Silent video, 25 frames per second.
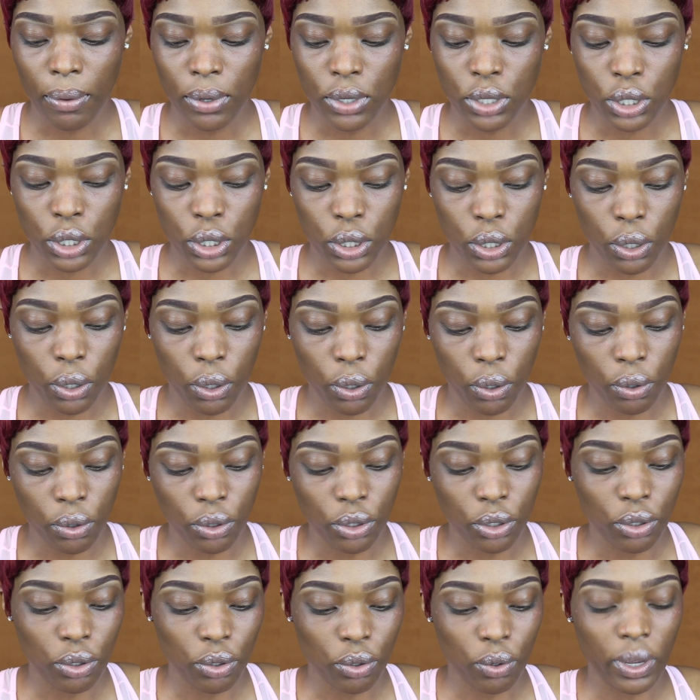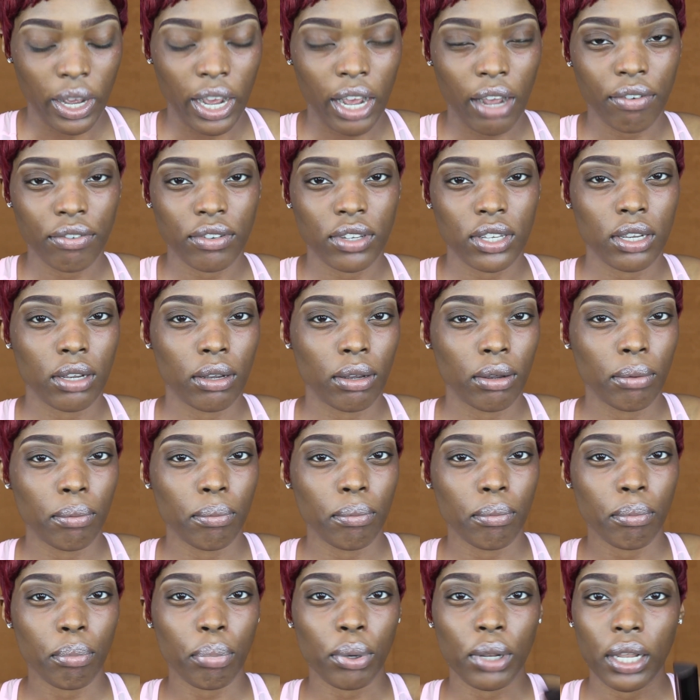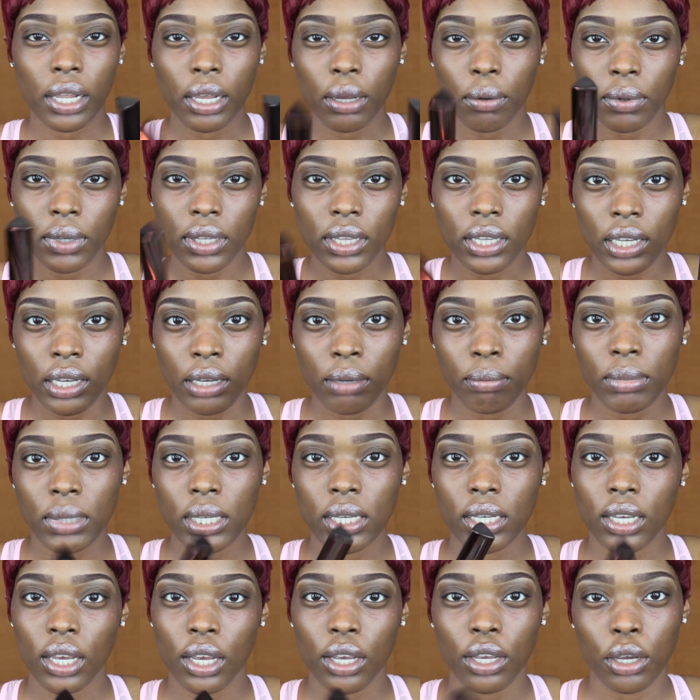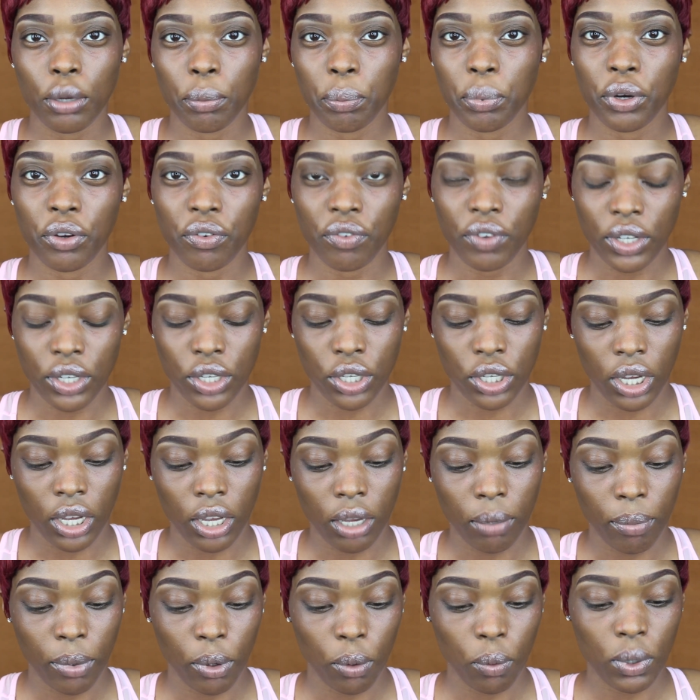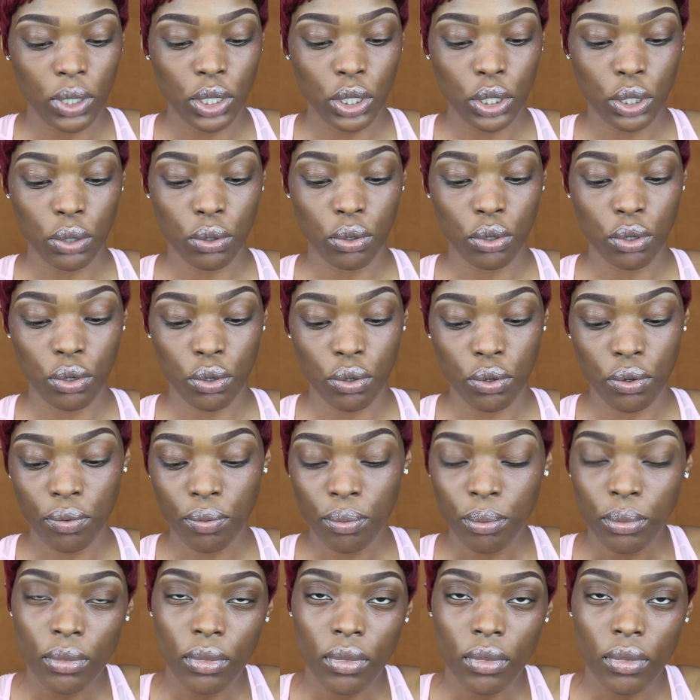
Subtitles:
So you have to play with them to get your perfect shade. But once you do,